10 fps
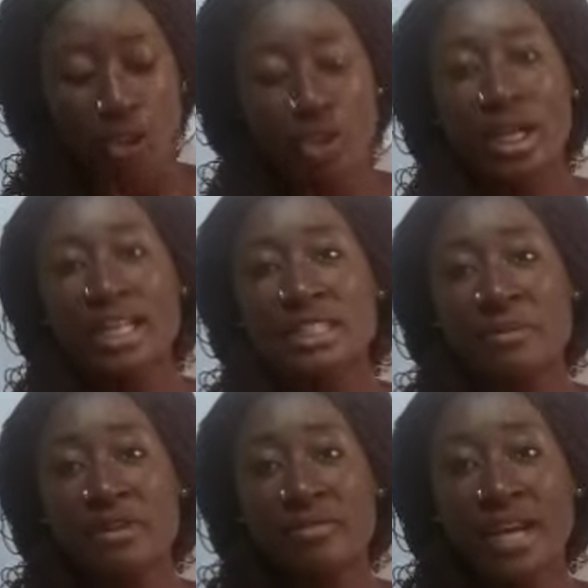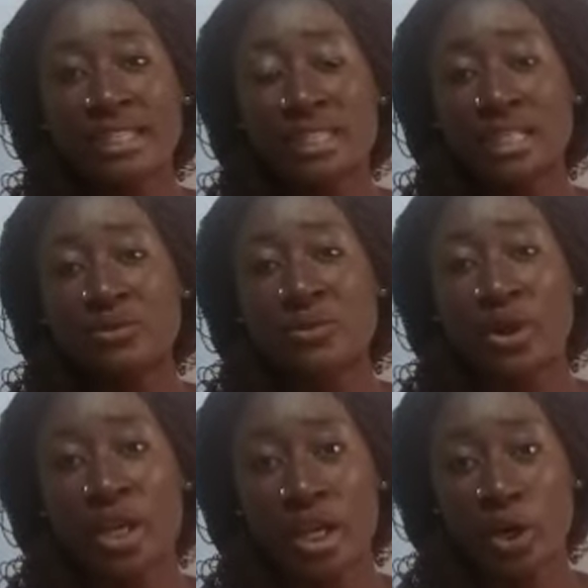you can't be invited
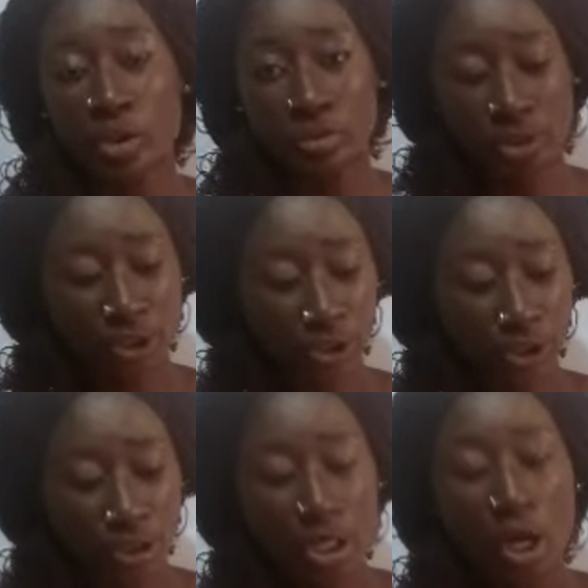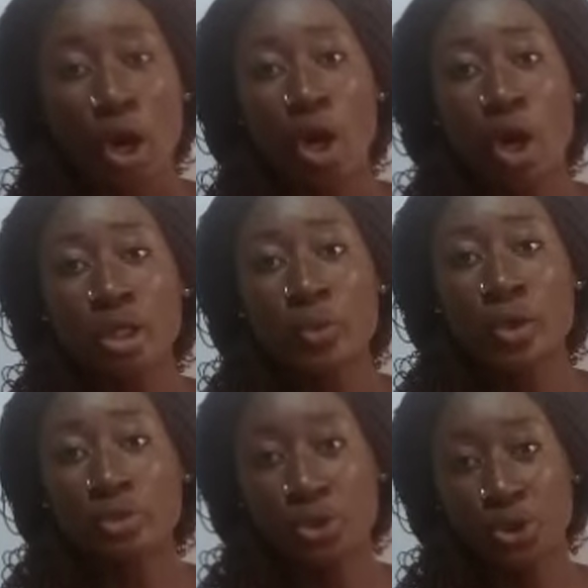for a competition, or you
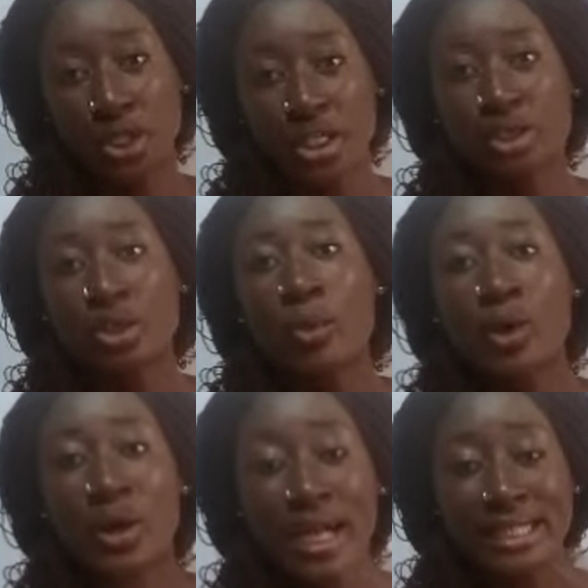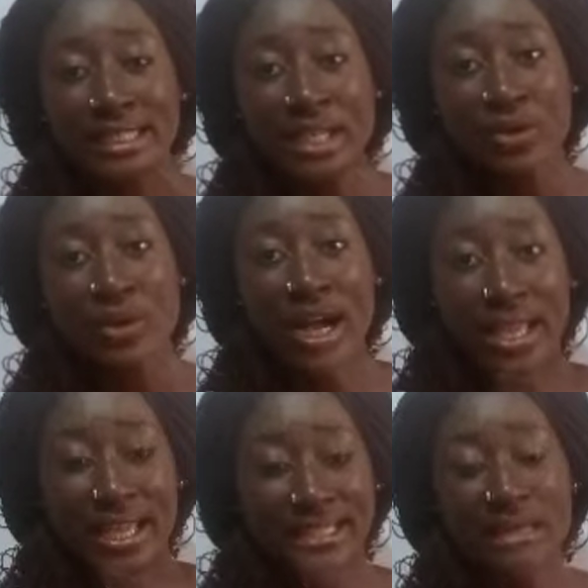want to showcase your work and then you go
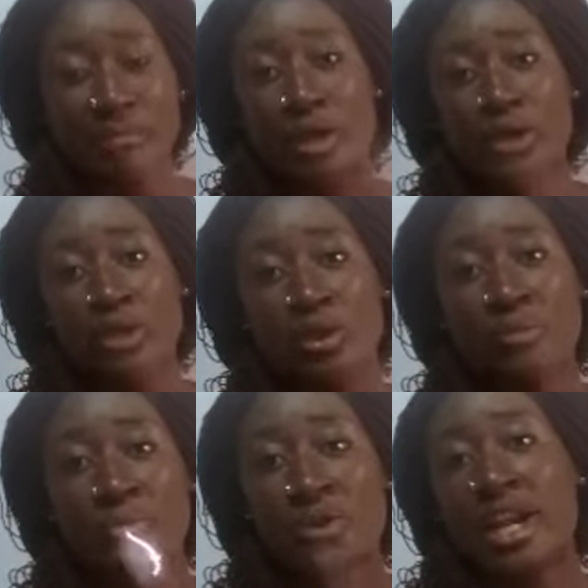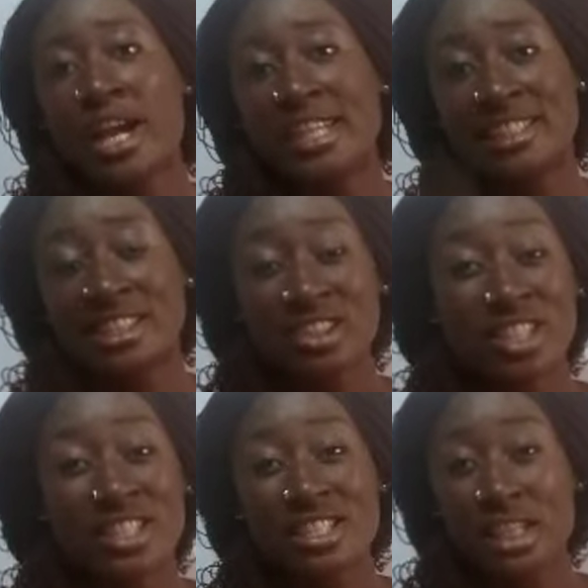ahead and make use of freehand. It
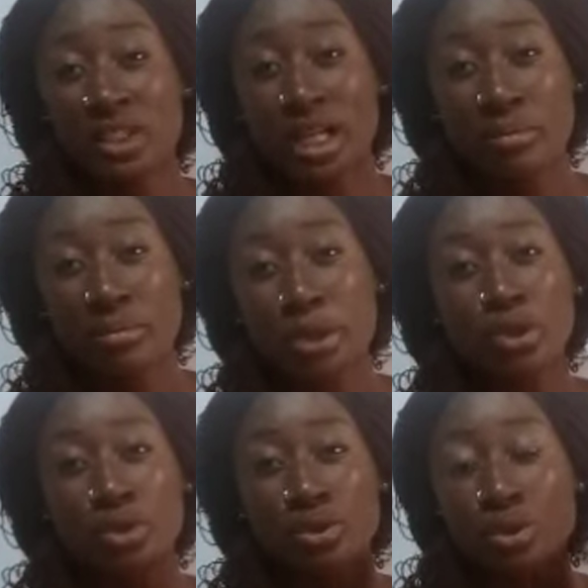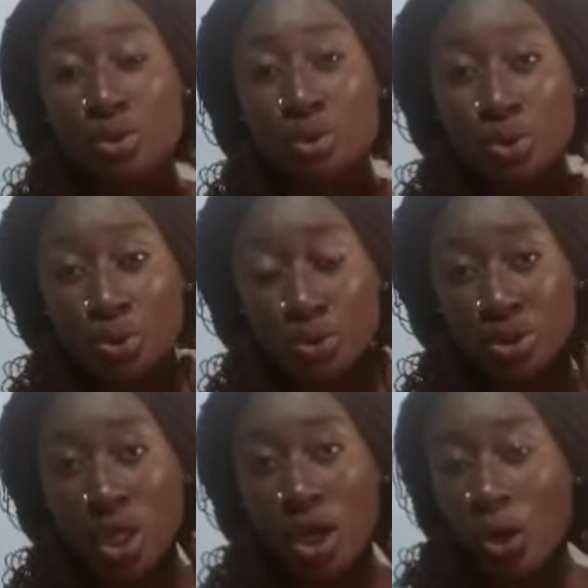doesn't actually make you look good.
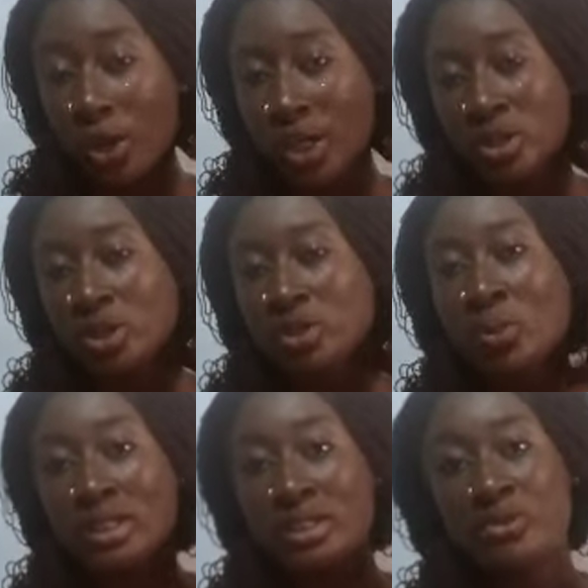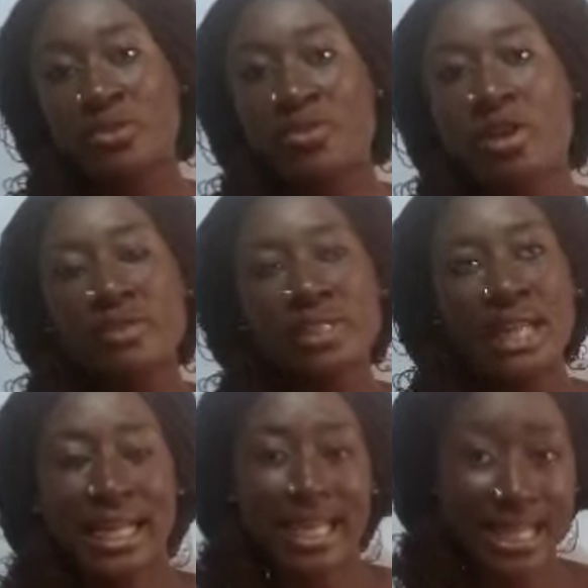Okay, so the world is revolving,
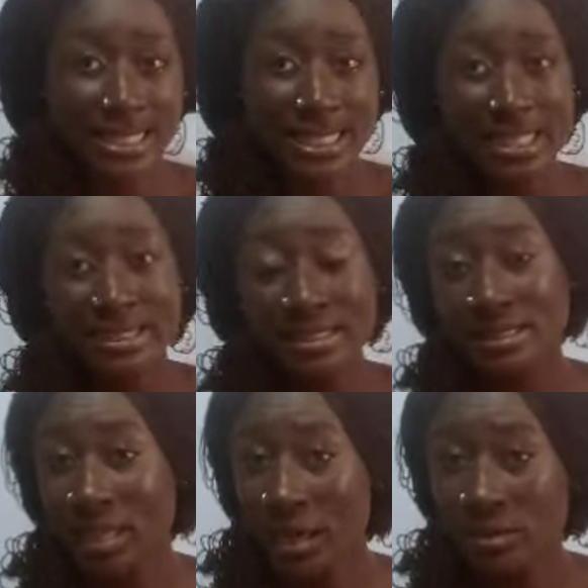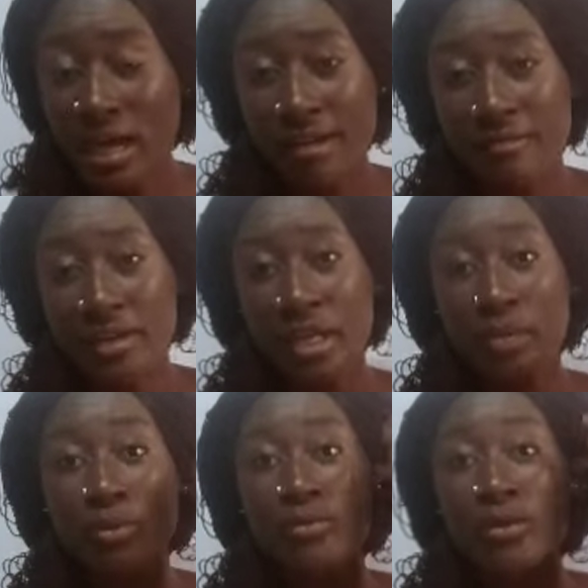and like I said, discounts are
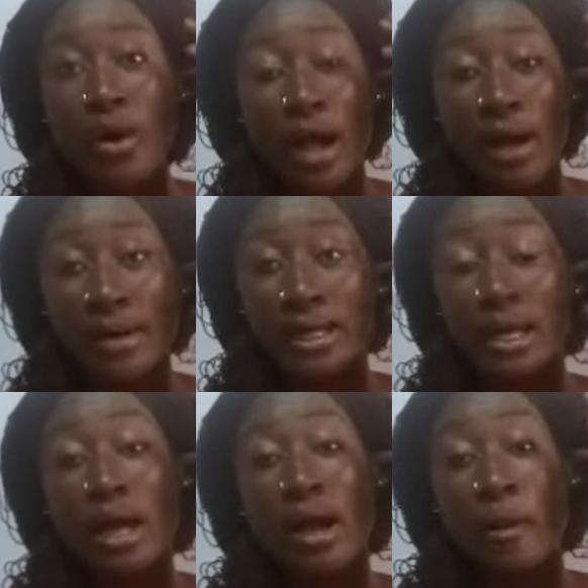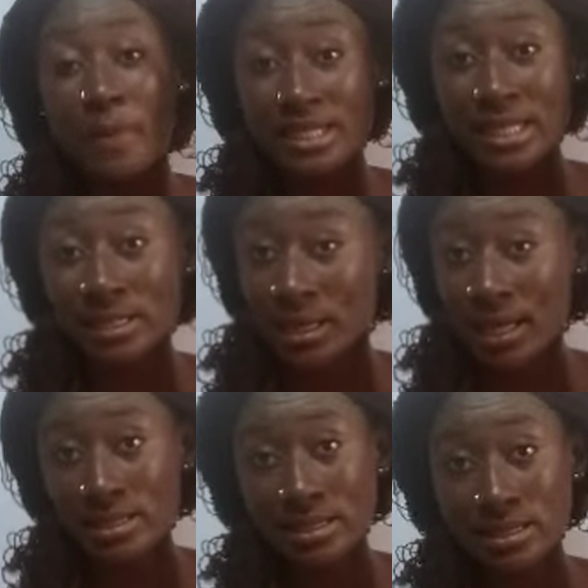available for our pattern
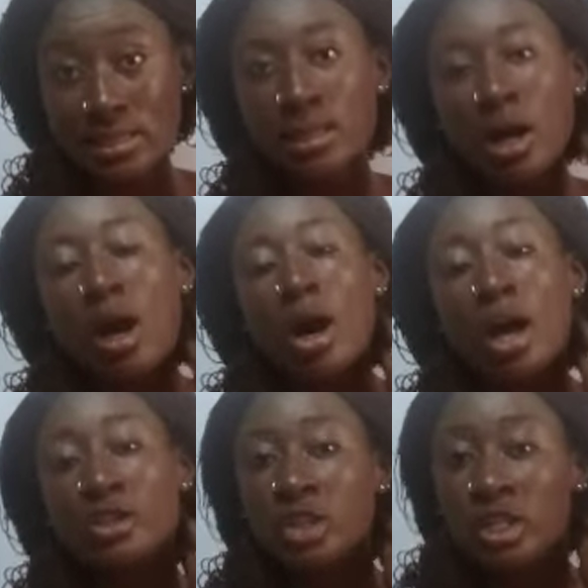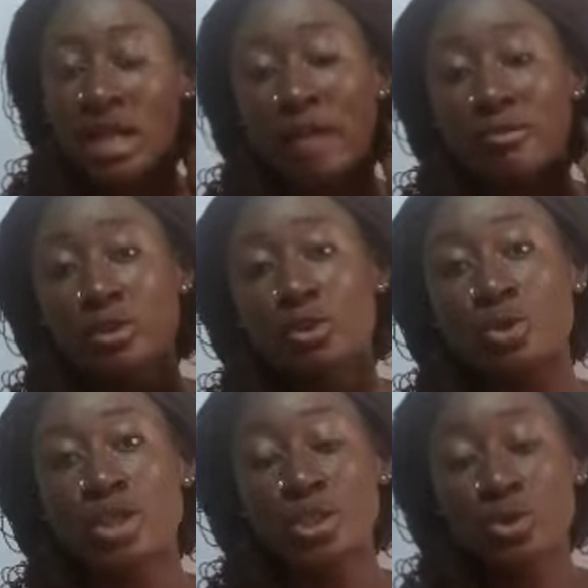classes. All you just have to
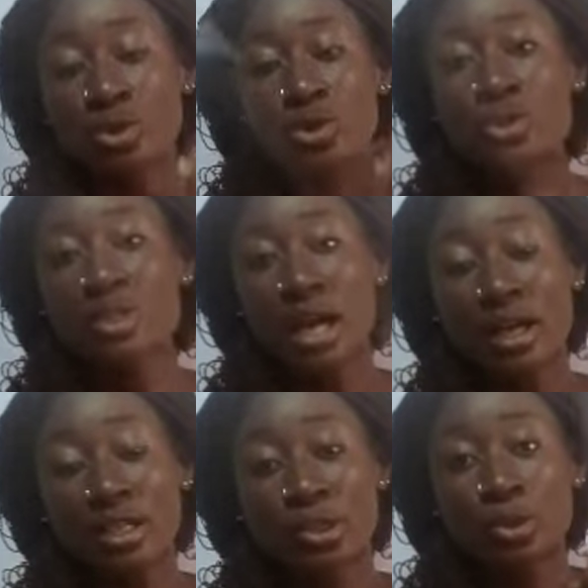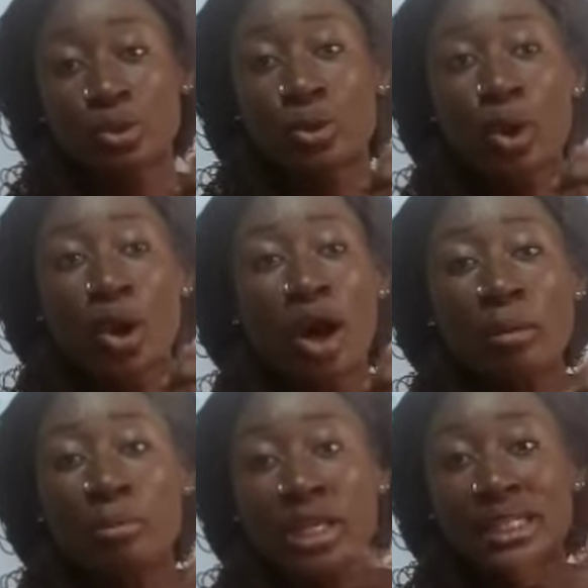do is to
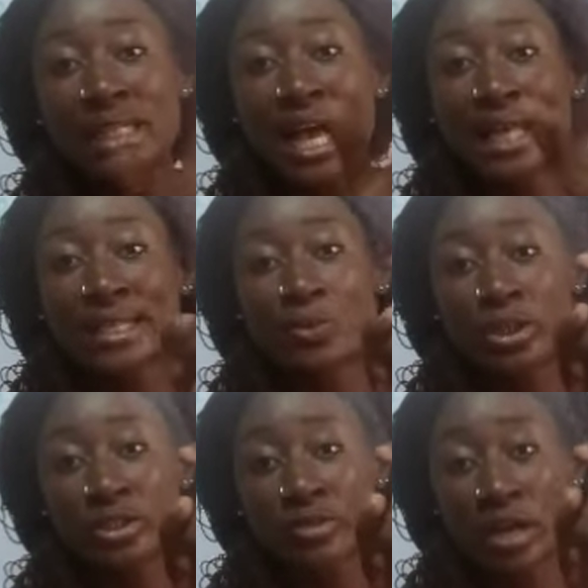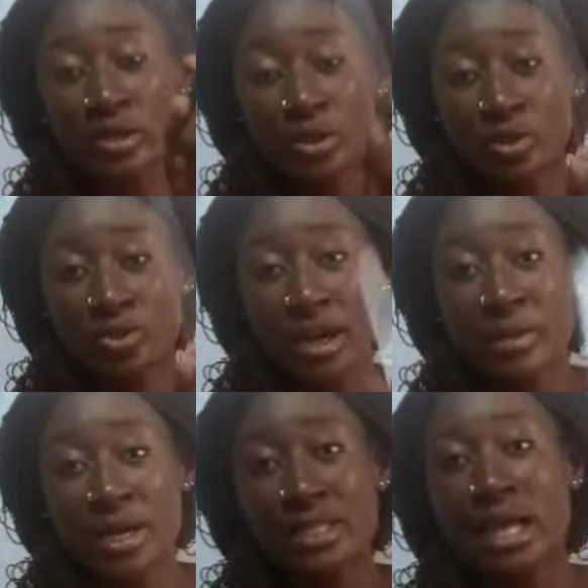come in as one of our
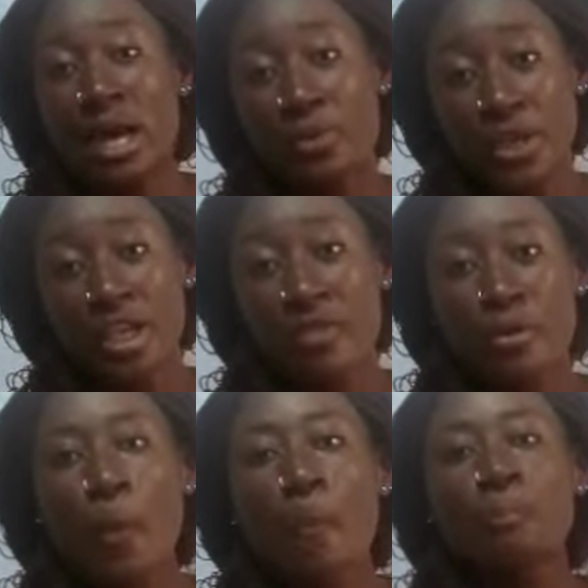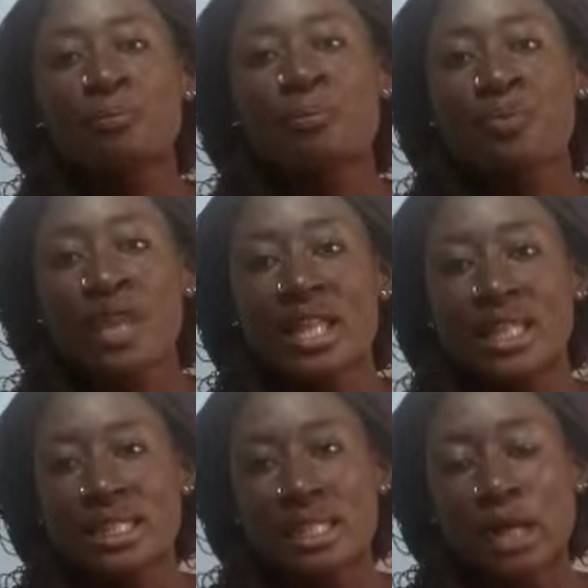subscribers, and we give you
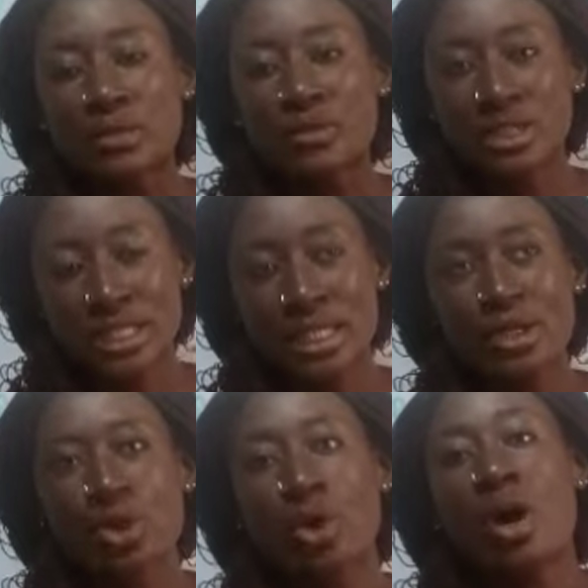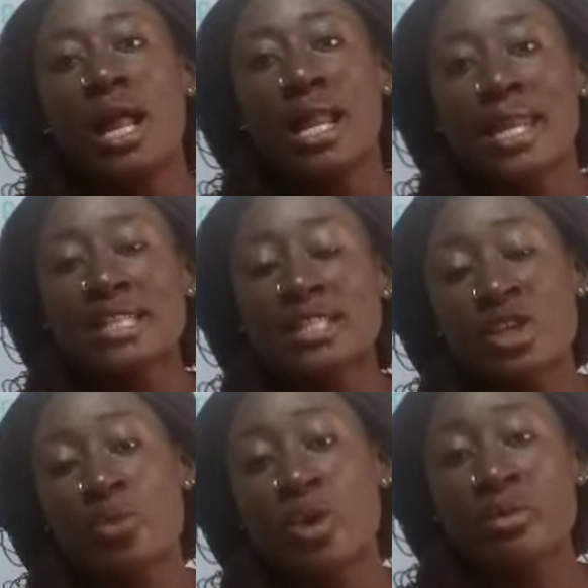discount for it. So let's say
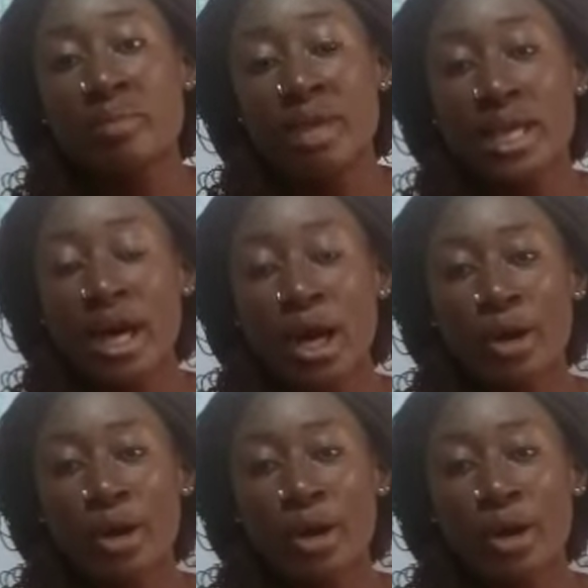you want to make